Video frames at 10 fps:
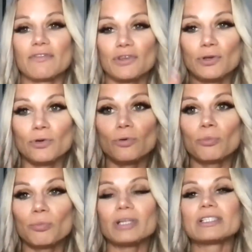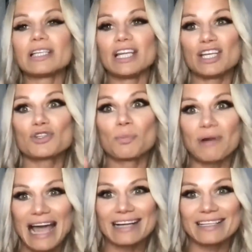if you put into
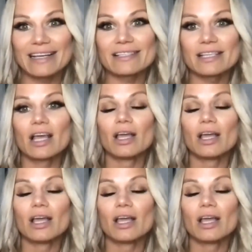practice,